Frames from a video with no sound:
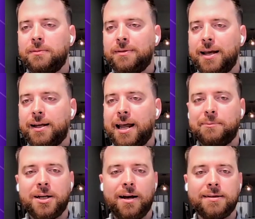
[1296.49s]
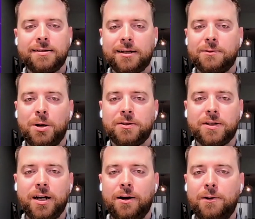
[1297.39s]
they came to us 6 months
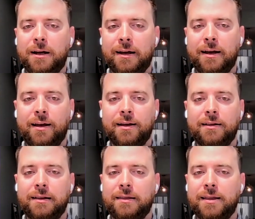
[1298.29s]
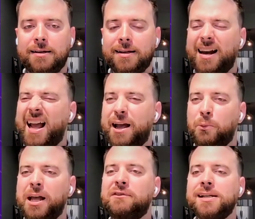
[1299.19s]
ago and they said, hey,
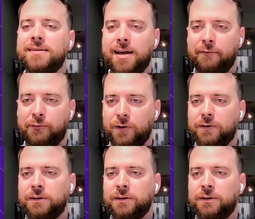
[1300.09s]
we have Contentful.